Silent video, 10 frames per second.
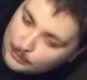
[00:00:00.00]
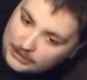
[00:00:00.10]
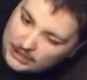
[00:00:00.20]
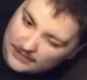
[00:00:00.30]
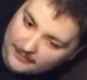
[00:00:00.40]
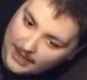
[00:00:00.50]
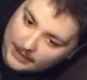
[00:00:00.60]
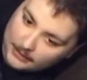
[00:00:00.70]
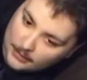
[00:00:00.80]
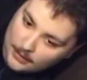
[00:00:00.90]
it to fire,
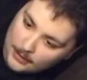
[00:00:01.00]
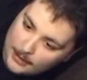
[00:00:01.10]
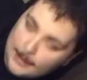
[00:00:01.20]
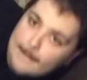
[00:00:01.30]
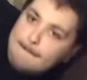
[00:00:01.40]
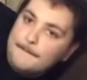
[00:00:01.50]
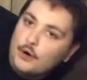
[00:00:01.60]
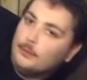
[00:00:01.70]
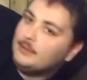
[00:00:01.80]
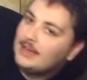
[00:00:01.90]

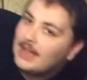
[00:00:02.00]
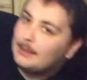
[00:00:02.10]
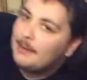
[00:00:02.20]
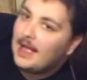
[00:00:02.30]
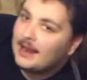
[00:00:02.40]
boom, you got the bad